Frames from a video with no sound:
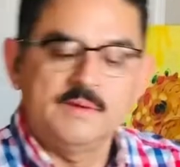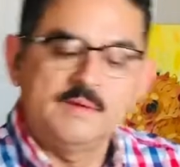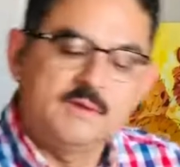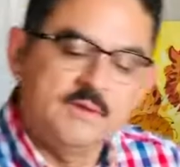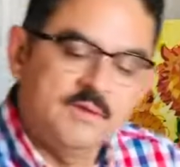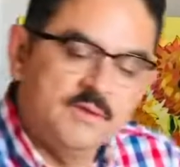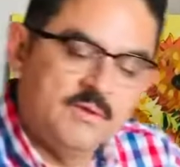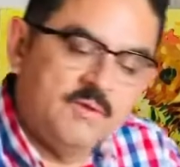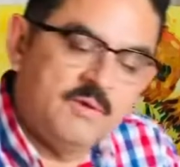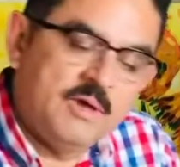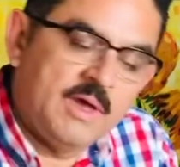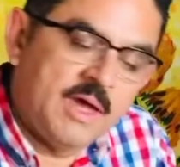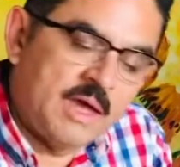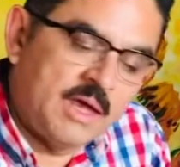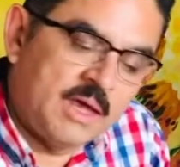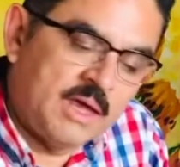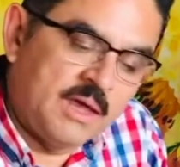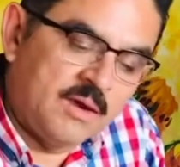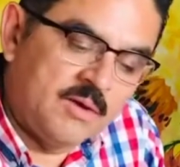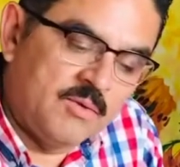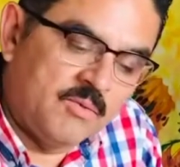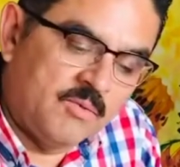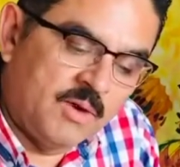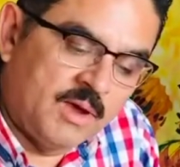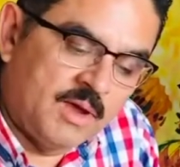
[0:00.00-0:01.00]
You can't get
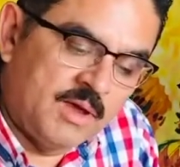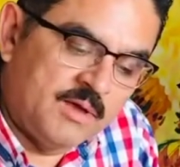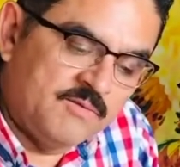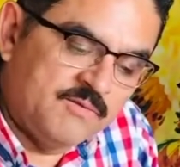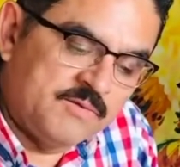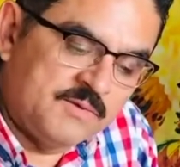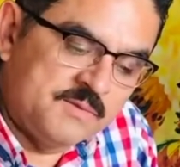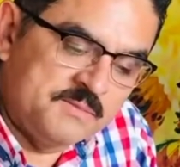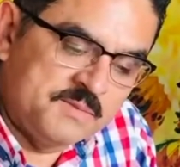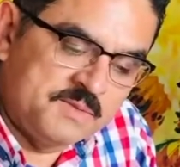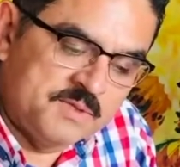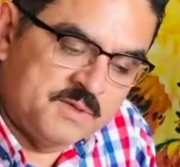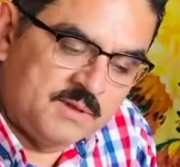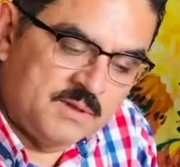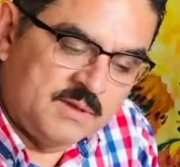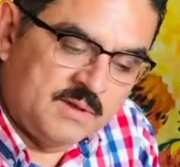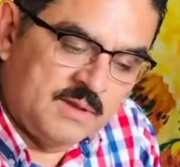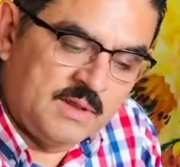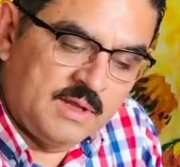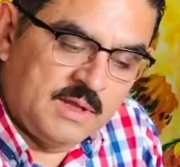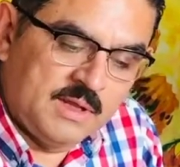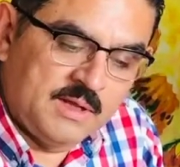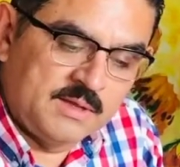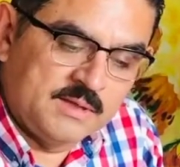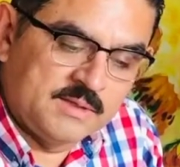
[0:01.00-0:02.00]
away from certain
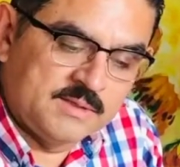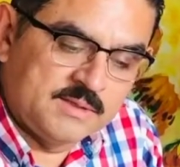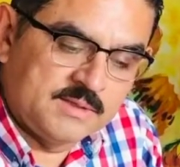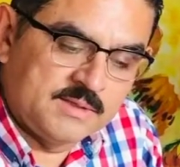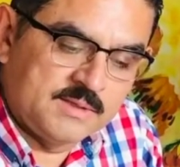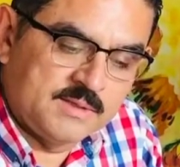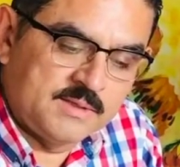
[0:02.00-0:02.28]
things.